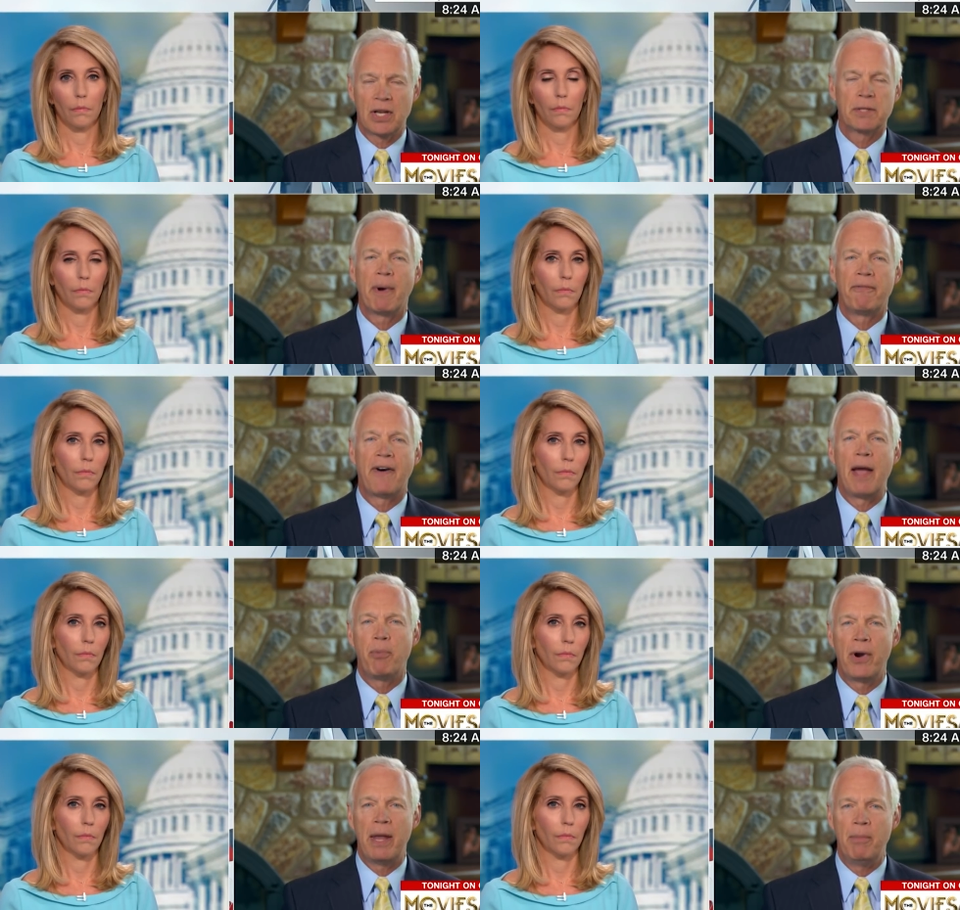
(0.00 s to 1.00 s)
Speaker 1: That's about
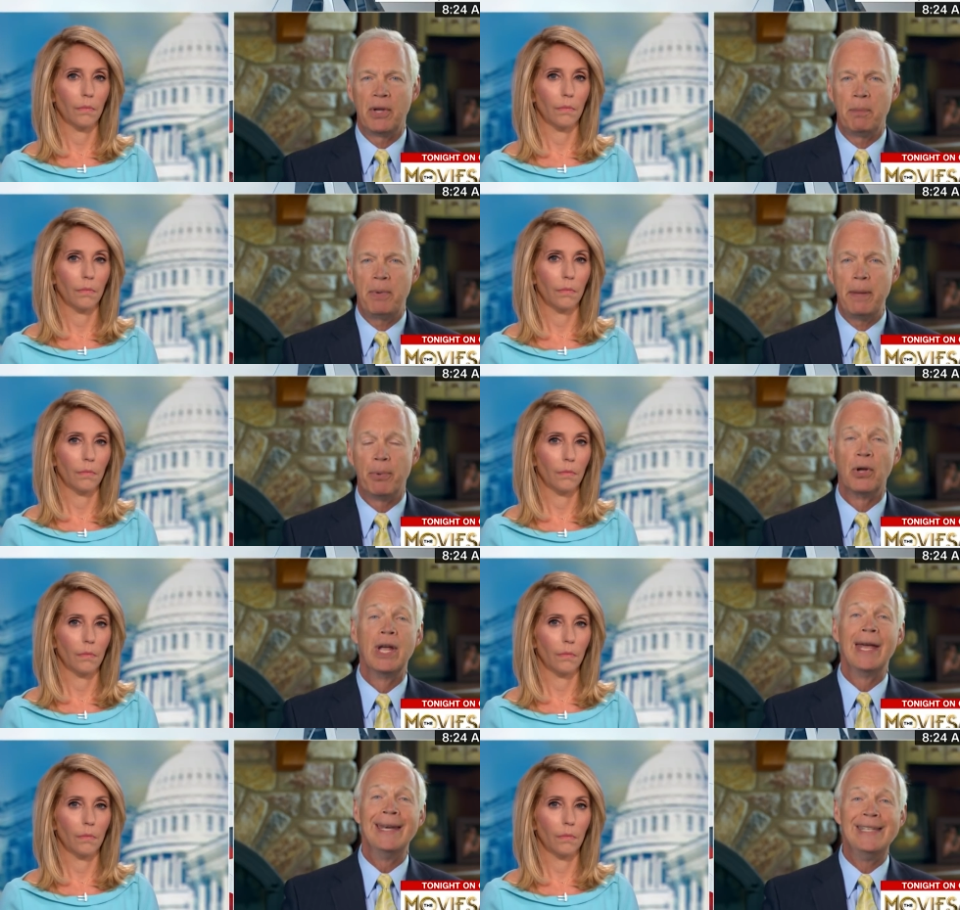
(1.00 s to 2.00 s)
5.8 million people
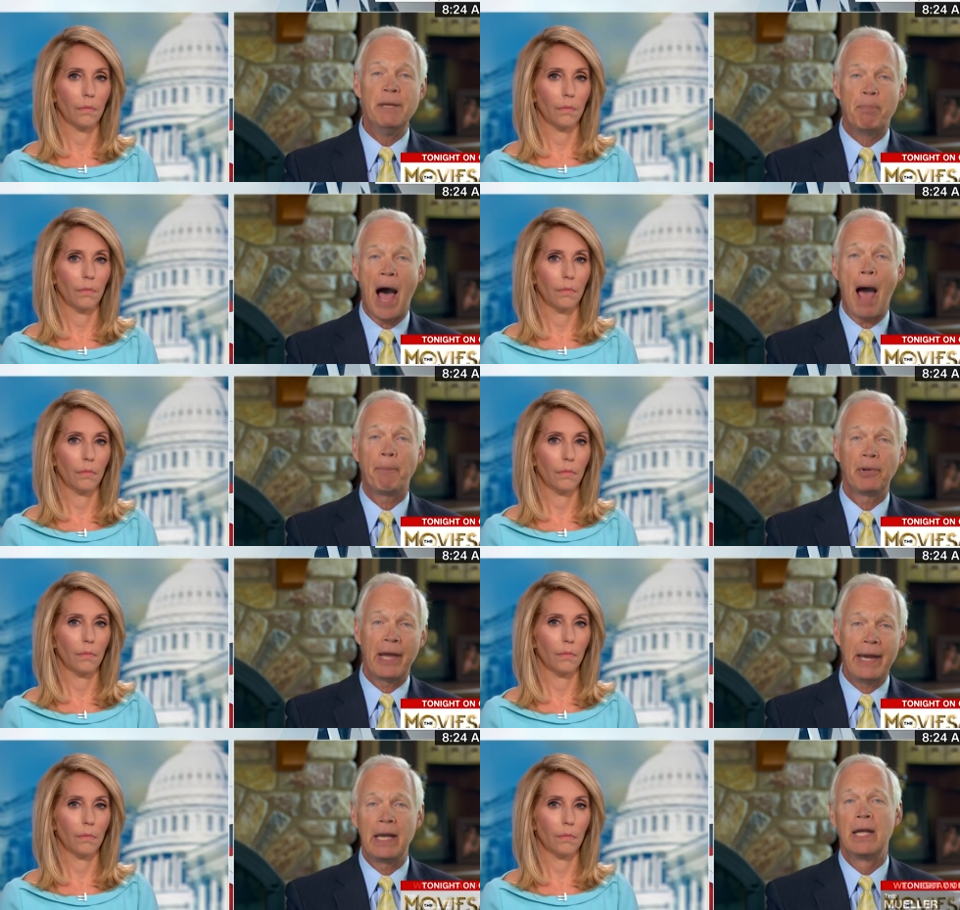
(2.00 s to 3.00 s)

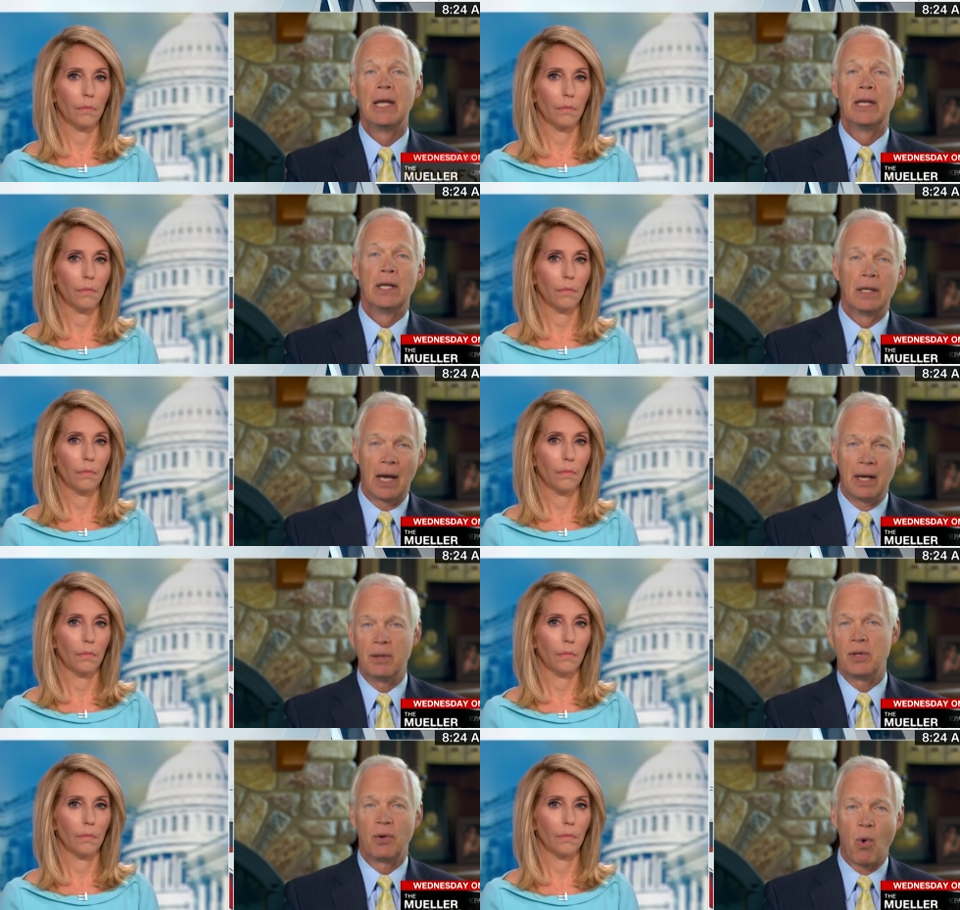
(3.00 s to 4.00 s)
depopulating uh,
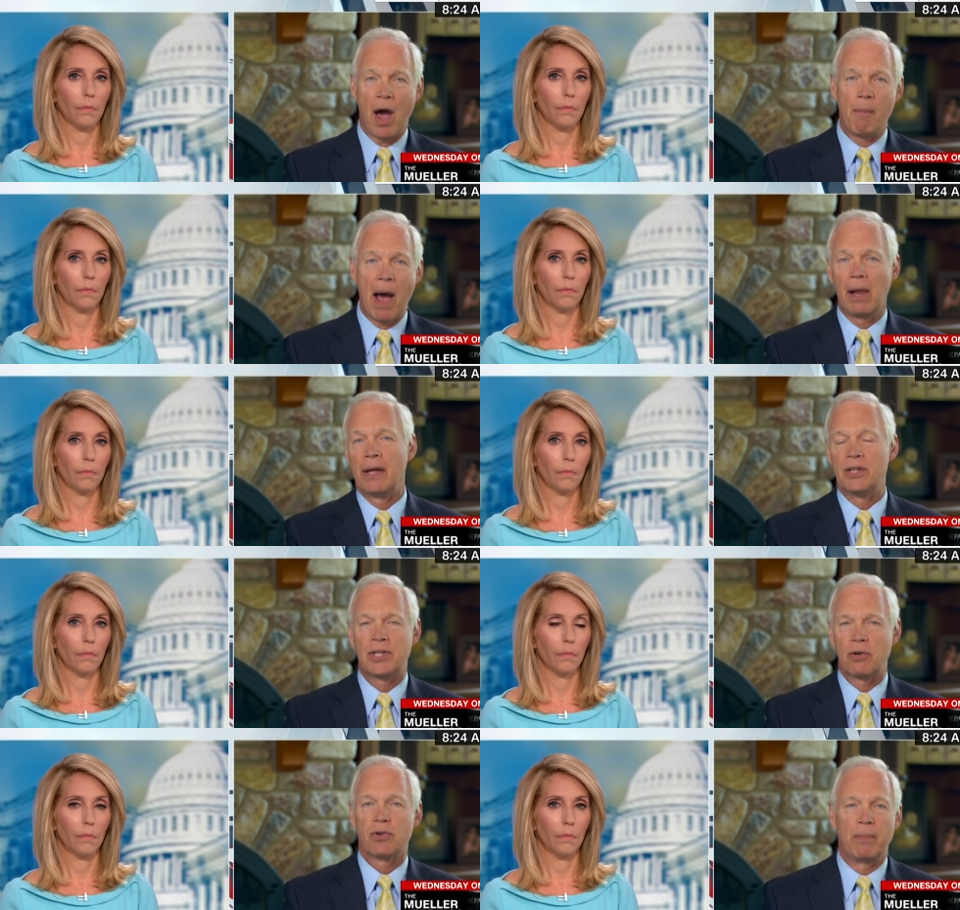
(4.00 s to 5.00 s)
Guatemala and
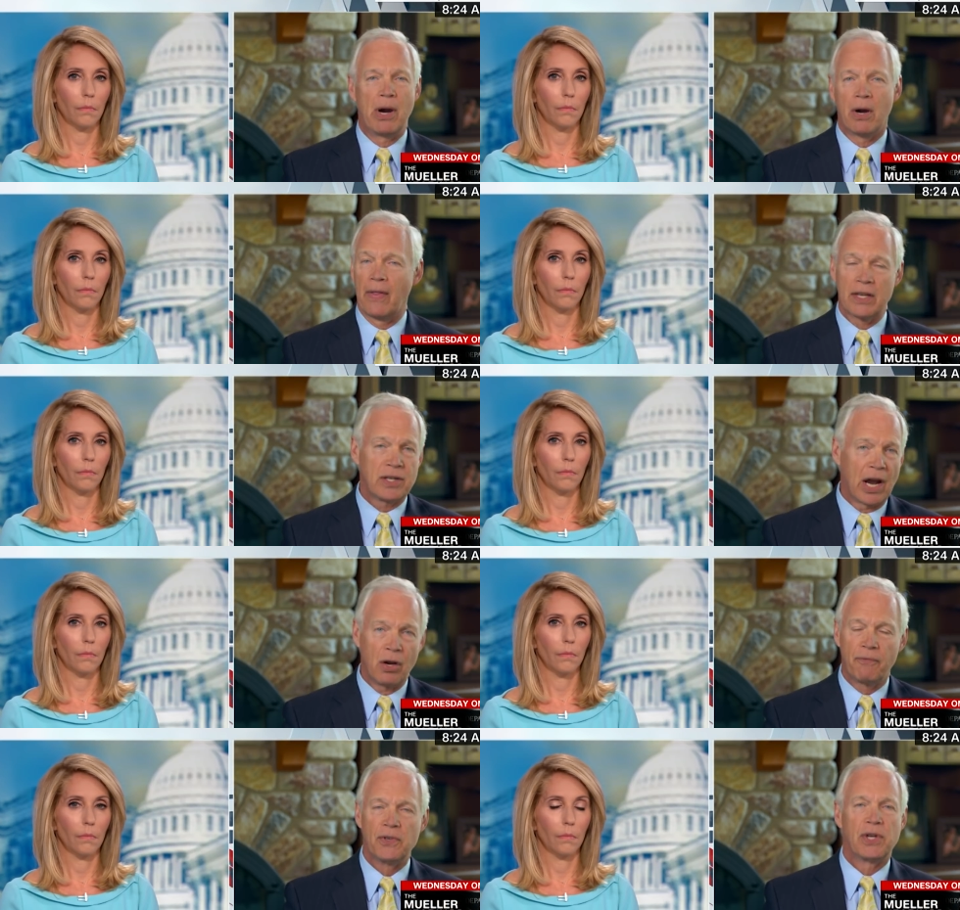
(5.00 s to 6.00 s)
Central America. That's not
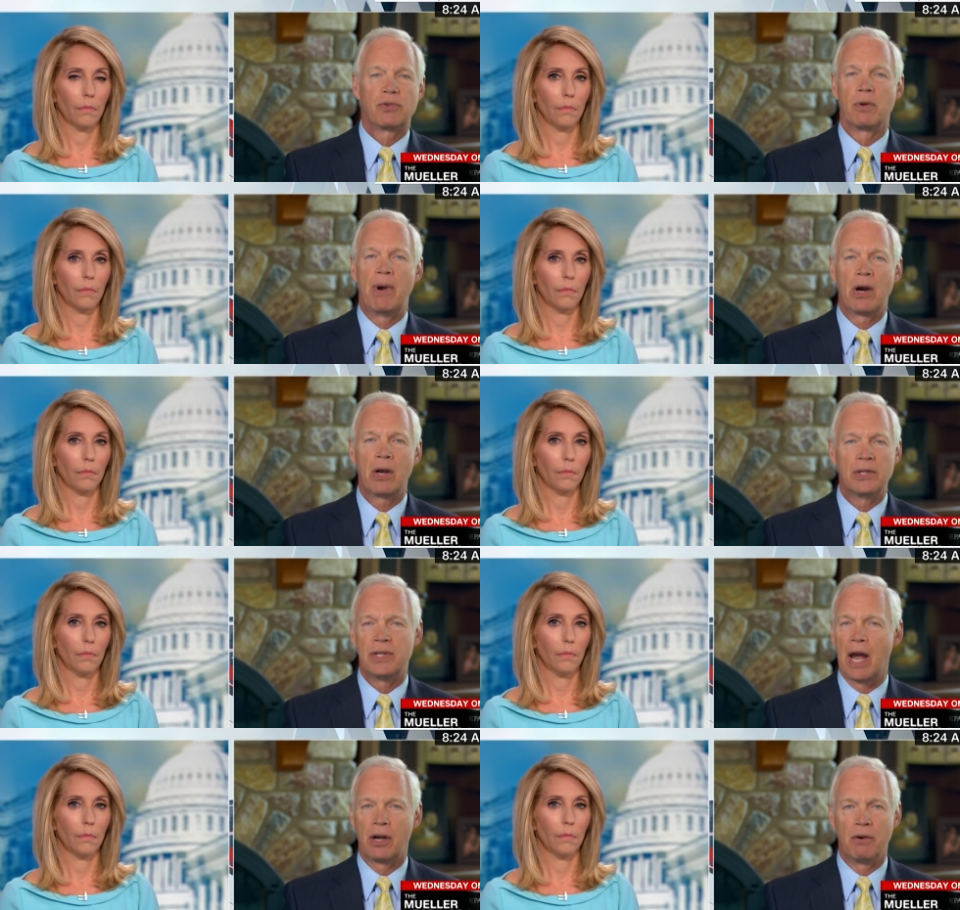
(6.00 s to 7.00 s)
good for Central America. It's
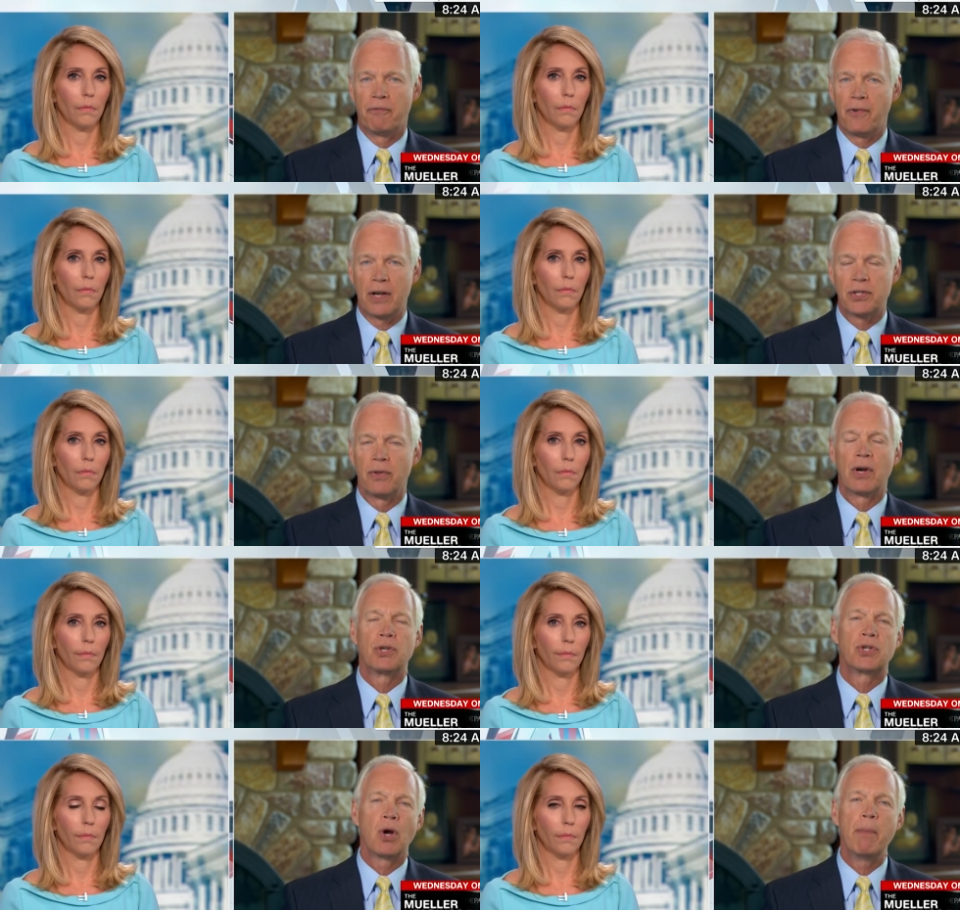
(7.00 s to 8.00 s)
not good for us. So there are
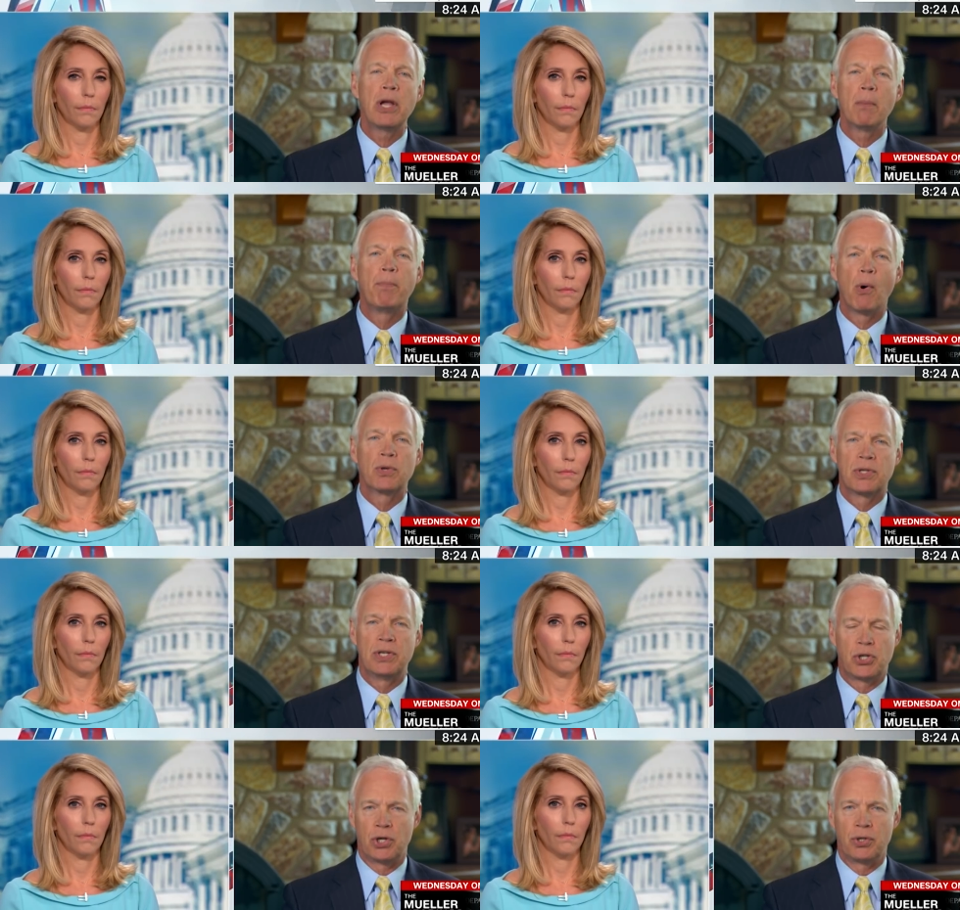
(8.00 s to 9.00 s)
so many components to
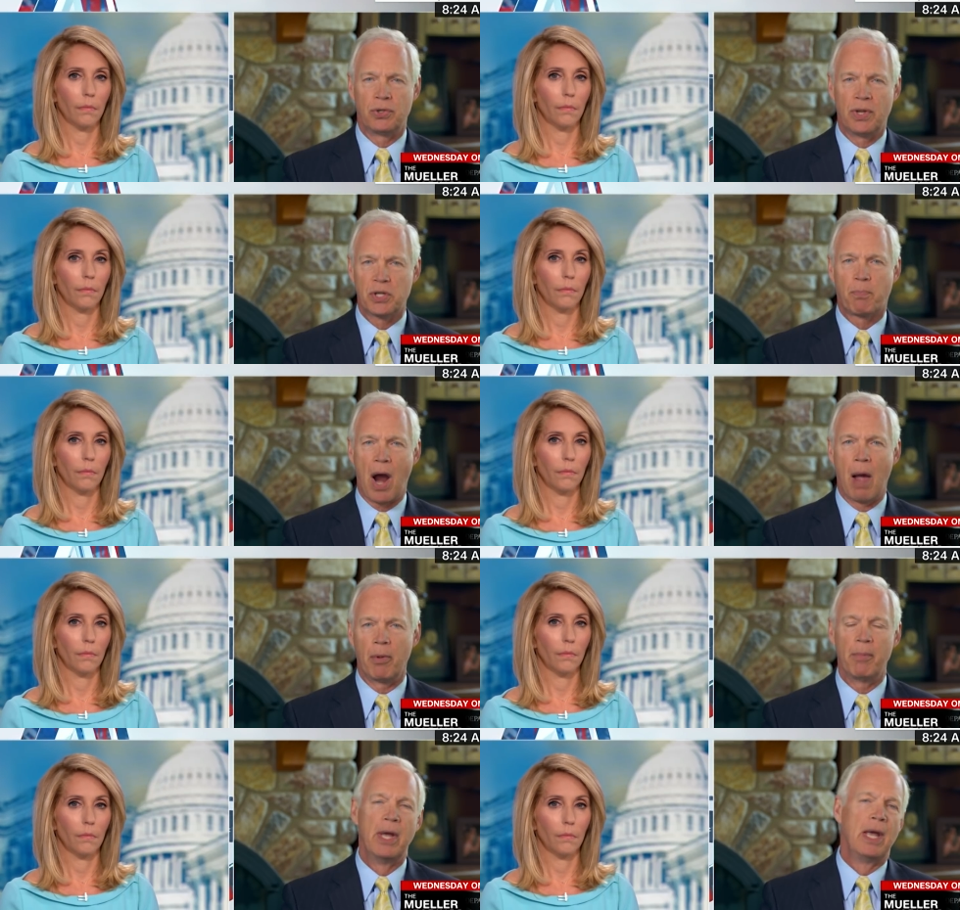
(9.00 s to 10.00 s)
this issue, this
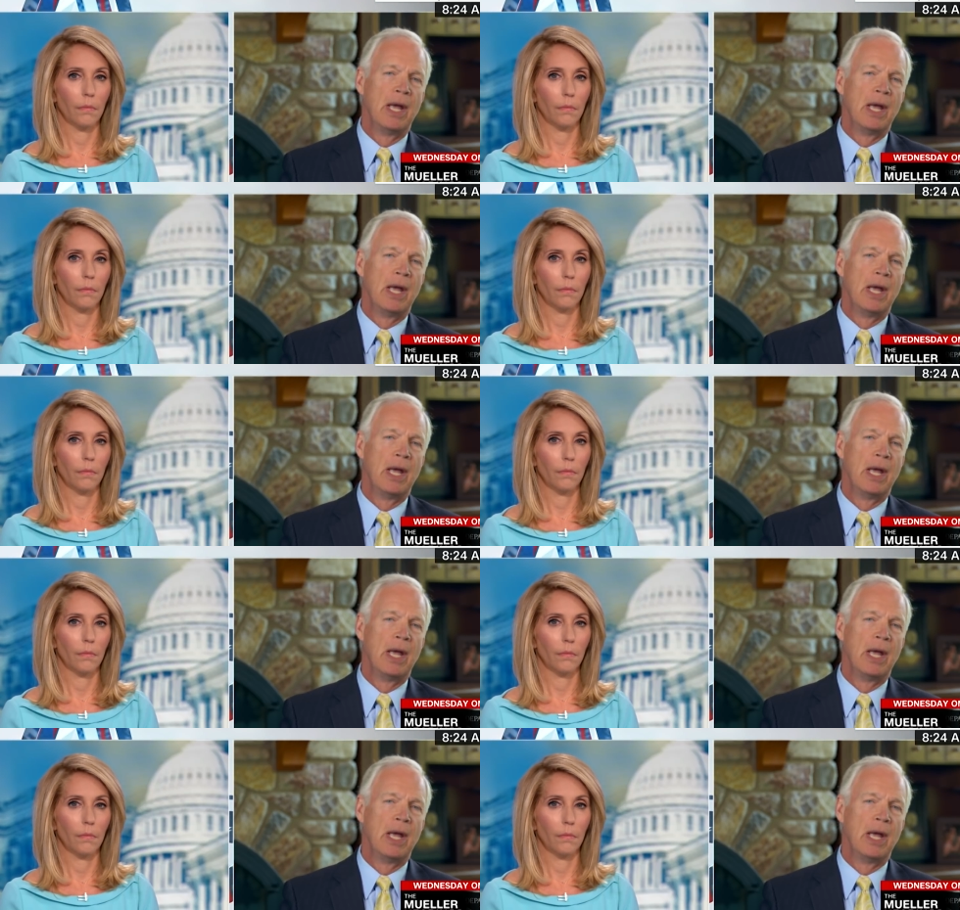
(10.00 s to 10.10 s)
problem.